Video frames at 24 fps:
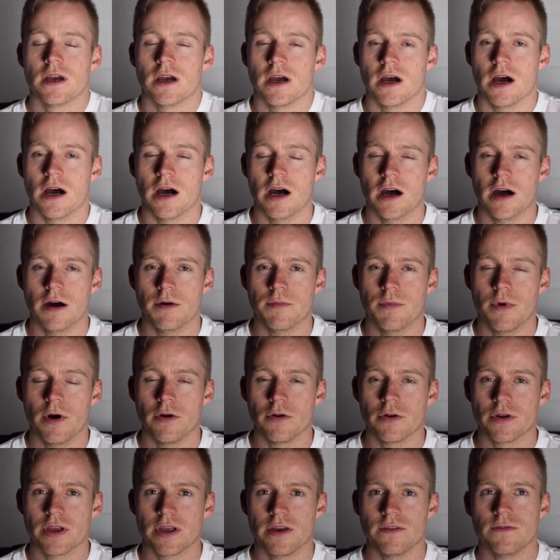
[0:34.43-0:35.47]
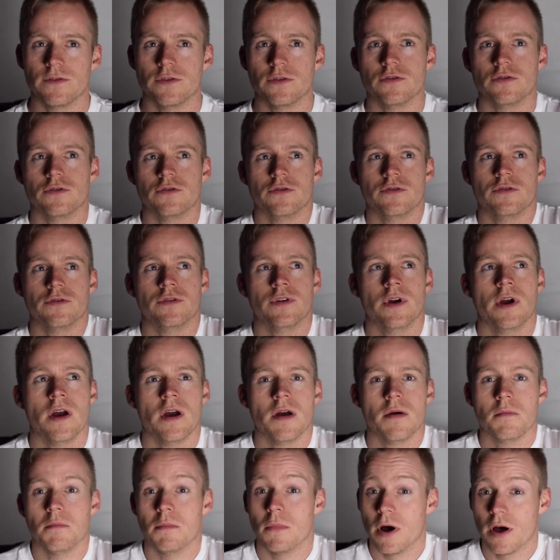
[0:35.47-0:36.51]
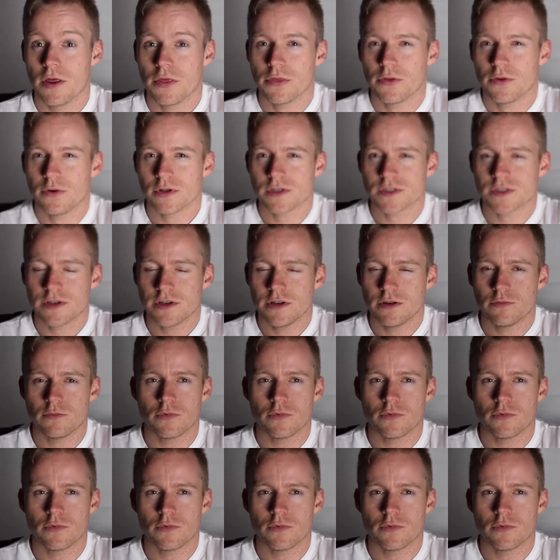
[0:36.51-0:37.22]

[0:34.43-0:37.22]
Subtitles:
I'll give you my thoughts on it.